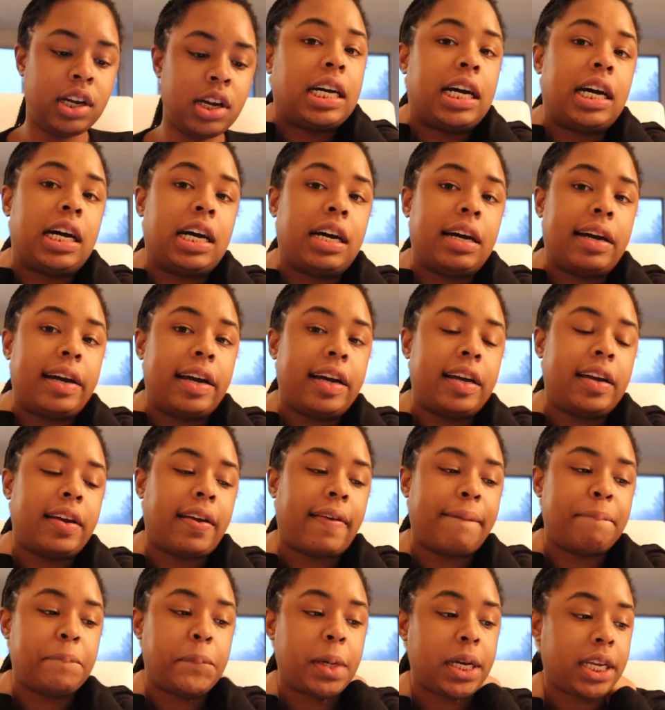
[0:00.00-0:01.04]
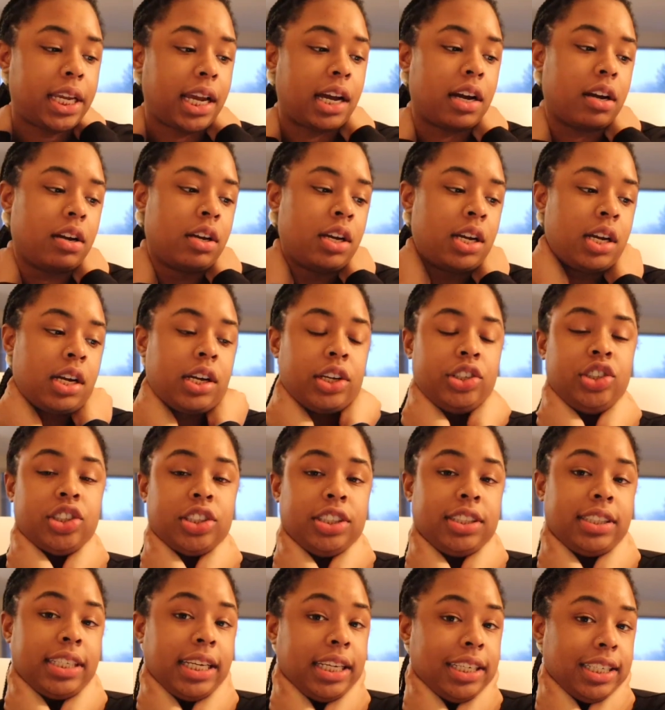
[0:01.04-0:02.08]
But yeah,
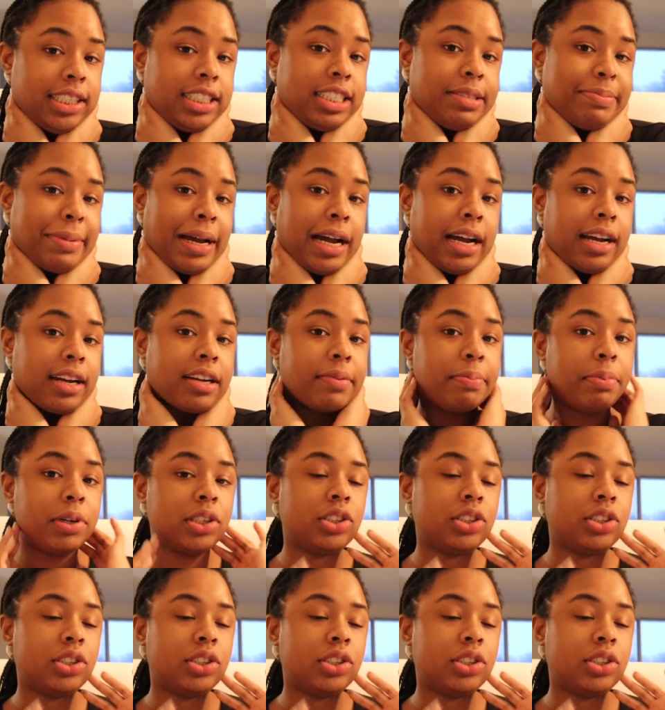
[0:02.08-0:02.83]
Justine is back,